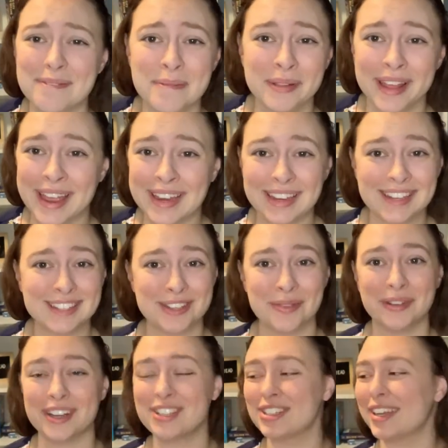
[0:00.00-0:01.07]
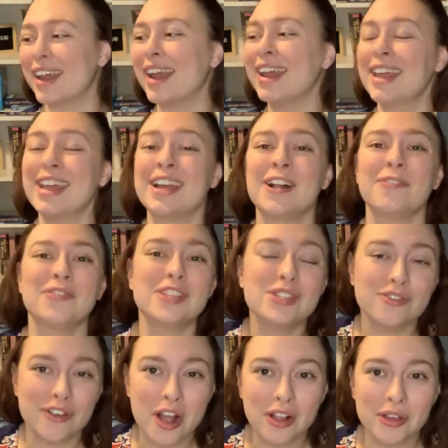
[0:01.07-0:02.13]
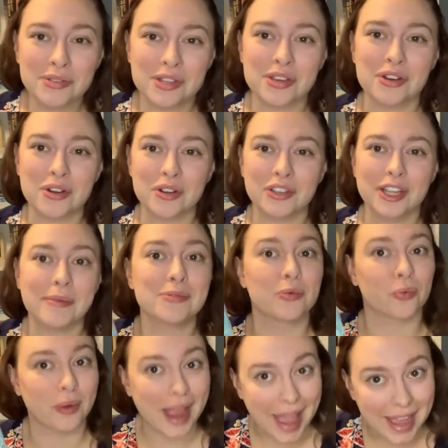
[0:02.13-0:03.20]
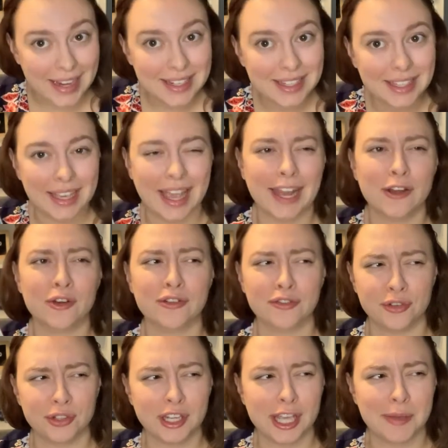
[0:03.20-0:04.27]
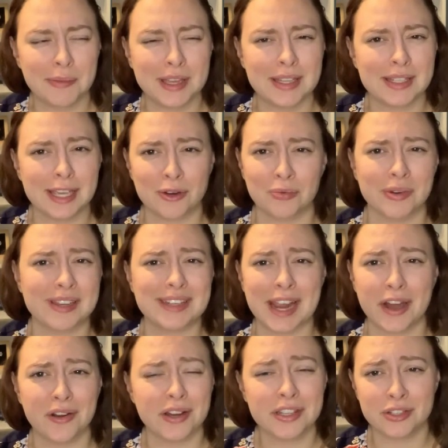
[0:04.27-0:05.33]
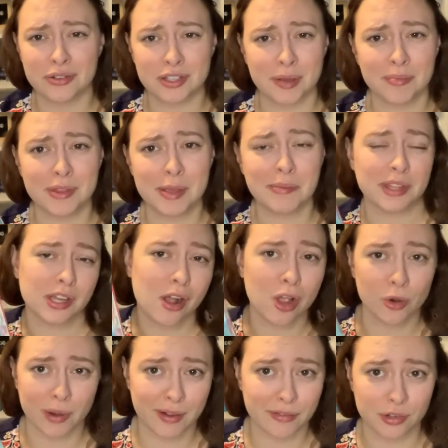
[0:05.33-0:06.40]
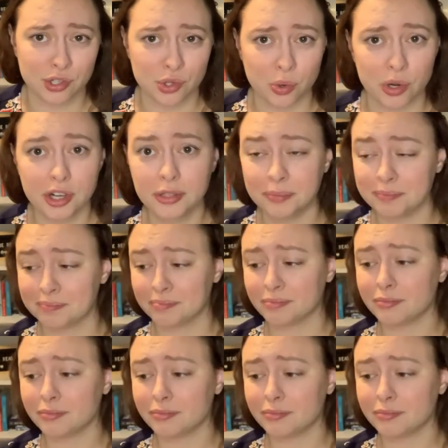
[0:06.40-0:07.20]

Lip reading: Blanking so much today. This follows a girl named Red, and her full name is like Redaris or something, but they call her Red for short.